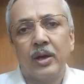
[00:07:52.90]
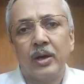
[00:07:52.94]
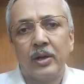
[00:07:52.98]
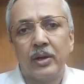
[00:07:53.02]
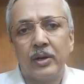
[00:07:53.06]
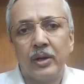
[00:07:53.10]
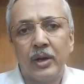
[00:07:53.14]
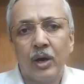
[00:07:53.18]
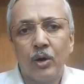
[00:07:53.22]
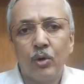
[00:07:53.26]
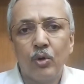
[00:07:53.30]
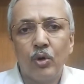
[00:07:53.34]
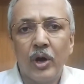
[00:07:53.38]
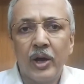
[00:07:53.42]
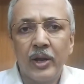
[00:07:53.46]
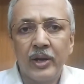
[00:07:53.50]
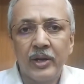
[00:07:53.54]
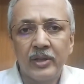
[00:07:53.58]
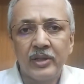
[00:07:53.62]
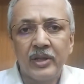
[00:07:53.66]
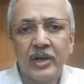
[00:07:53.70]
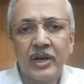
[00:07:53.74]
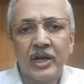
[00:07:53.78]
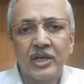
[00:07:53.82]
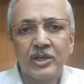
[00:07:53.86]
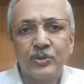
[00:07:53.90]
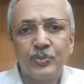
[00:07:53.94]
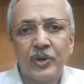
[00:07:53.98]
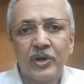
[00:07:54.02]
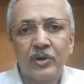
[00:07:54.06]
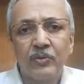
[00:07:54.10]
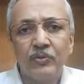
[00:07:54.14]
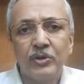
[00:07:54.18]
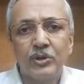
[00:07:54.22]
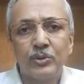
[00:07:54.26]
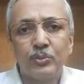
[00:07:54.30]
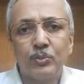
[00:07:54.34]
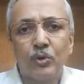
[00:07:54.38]
Now another
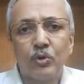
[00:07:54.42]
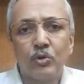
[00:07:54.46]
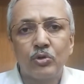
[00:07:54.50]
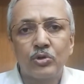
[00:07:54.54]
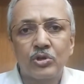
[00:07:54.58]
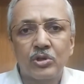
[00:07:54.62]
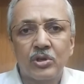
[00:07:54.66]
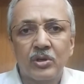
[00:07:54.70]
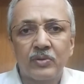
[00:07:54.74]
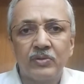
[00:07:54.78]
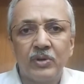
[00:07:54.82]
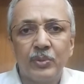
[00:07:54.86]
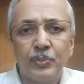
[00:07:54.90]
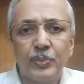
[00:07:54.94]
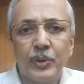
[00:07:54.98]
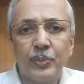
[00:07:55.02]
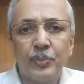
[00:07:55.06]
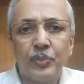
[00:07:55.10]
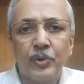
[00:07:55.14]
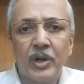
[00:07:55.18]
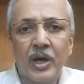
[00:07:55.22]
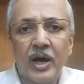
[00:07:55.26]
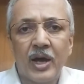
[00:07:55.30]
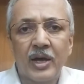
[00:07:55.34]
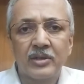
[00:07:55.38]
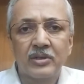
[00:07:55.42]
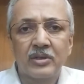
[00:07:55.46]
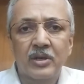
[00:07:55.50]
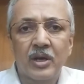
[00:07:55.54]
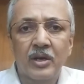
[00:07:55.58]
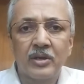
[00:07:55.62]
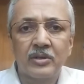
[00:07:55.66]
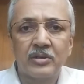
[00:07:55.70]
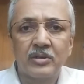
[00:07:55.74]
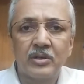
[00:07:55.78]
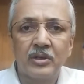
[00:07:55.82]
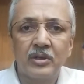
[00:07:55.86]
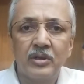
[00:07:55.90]
aspect which most of the people ask
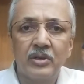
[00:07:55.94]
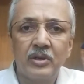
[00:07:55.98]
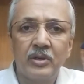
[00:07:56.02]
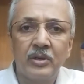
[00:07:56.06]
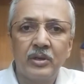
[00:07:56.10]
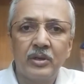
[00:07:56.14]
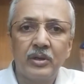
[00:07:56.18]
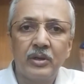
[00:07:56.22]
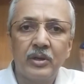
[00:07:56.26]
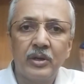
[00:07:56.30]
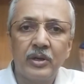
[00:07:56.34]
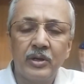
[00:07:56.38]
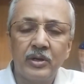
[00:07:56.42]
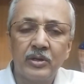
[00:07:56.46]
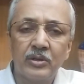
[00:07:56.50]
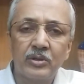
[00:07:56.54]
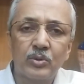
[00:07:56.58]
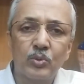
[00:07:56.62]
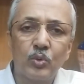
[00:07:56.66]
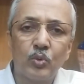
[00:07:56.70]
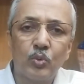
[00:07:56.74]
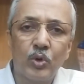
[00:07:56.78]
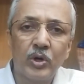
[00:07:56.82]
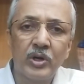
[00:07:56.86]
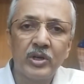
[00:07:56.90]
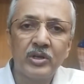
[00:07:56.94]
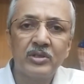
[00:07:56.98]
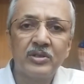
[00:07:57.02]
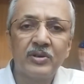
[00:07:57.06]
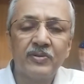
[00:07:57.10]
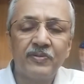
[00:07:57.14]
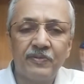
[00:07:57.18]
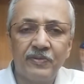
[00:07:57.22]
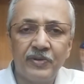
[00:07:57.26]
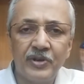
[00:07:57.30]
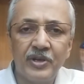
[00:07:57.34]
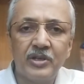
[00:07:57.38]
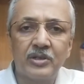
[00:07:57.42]
us is what is the
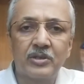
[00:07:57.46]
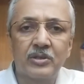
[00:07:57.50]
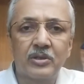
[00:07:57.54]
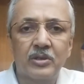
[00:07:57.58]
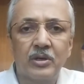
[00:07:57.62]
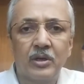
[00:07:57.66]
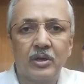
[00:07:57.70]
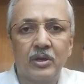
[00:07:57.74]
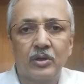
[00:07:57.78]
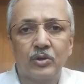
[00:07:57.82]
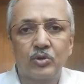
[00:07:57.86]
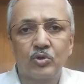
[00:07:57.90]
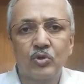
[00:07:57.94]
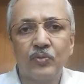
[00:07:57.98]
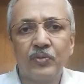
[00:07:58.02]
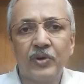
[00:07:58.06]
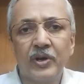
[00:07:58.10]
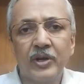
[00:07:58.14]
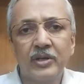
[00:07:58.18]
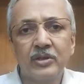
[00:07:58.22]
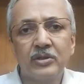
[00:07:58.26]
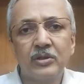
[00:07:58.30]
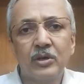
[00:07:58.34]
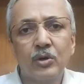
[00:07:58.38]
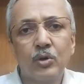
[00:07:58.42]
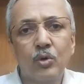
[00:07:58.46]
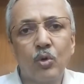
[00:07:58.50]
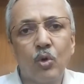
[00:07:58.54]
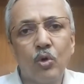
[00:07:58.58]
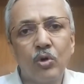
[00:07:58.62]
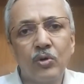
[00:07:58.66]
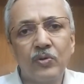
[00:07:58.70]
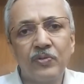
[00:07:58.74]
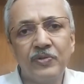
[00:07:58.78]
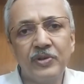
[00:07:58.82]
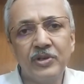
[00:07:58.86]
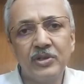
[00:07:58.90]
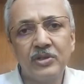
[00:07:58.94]
fees. So far as the
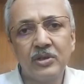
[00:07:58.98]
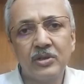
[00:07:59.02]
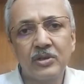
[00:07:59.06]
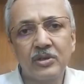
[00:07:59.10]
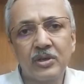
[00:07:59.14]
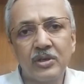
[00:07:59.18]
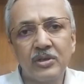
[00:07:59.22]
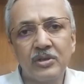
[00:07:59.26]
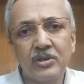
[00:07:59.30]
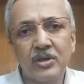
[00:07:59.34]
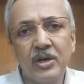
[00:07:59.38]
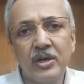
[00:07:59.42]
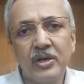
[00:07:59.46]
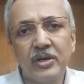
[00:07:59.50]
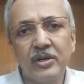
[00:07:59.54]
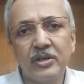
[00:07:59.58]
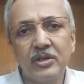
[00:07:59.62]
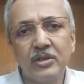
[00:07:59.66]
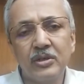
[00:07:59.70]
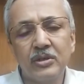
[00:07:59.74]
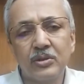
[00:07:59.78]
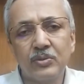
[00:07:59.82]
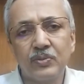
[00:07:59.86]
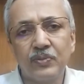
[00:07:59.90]
court fees is concerned, it is